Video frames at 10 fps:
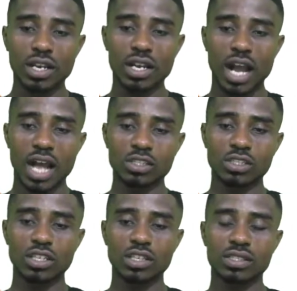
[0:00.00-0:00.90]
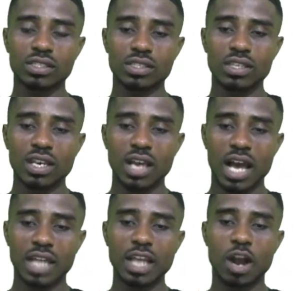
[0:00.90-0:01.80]
Add to this, and
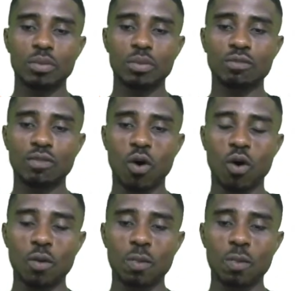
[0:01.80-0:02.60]
that will be 4.